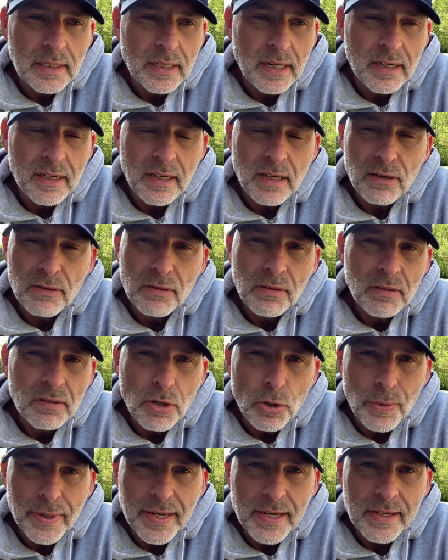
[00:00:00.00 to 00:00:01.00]
I don't know
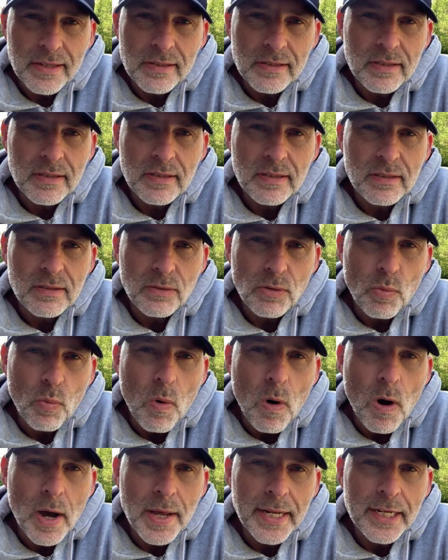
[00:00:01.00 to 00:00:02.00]
who it is or
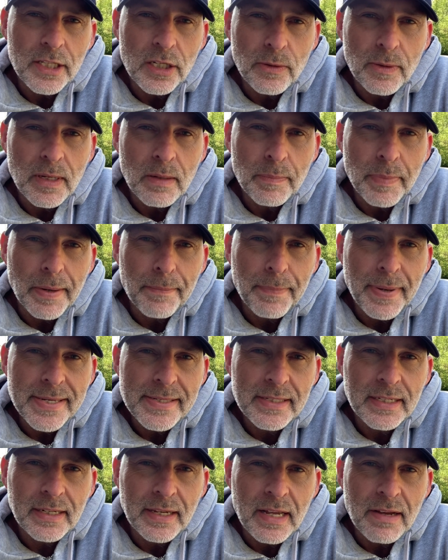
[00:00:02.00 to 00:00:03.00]
why they do it, but
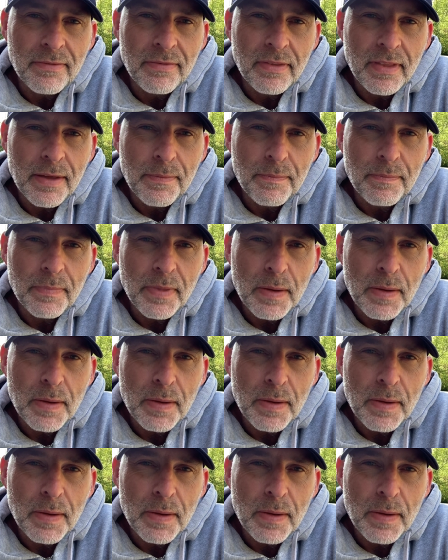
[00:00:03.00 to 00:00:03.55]
basically they're,